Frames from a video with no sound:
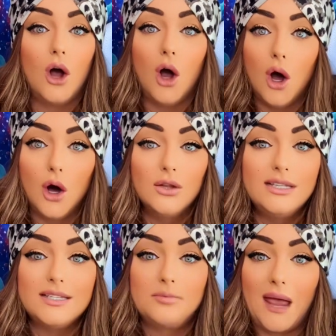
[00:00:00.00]
all
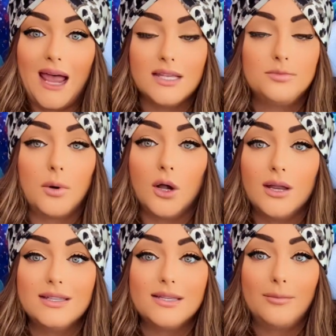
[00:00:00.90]
these past
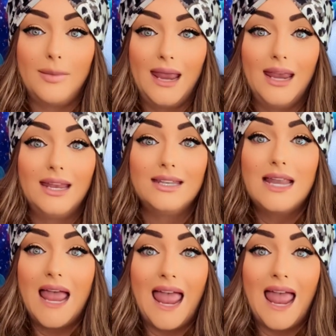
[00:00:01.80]
burdens and pain